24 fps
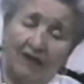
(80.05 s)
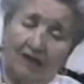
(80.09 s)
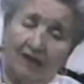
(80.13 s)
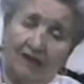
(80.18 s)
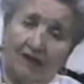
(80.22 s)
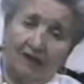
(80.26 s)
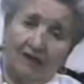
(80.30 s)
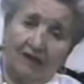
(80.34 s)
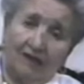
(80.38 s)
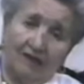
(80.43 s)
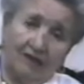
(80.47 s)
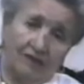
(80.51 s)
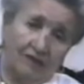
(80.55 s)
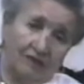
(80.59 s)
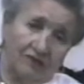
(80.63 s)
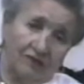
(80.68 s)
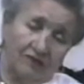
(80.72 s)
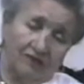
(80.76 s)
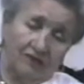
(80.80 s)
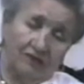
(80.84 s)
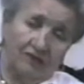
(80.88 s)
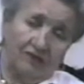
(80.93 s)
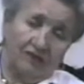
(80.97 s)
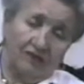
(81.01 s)
and
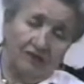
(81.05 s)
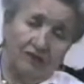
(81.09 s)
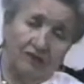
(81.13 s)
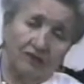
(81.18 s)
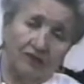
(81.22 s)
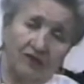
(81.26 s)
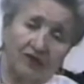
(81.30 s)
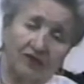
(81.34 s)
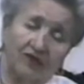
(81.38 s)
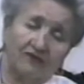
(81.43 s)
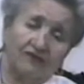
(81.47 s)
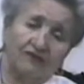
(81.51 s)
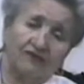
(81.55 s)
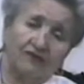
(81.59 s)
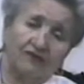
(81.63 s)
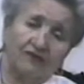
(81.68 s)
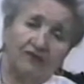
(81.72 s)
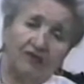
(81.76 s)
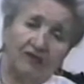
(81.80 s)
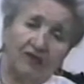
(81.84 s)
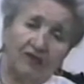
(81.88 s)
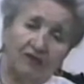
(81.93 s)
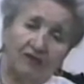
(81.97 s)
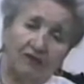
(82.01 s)
he was uh, working
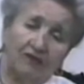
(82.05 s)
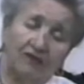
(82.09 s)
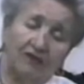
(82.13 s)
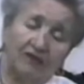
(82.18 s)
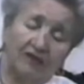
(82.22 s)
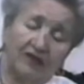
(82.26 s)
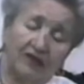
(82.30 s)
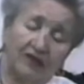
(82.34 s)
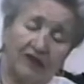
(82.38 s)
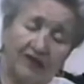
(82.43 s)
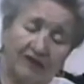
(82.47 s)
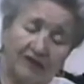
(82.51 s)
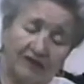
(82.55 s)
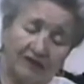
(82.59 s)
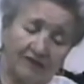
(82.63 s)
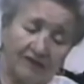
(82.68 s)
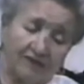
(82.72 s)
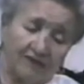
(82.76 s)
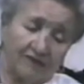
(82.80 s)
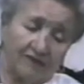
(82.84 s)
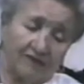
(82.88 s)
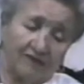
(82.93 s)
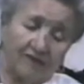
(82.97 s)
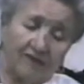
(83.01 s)
for the OAS.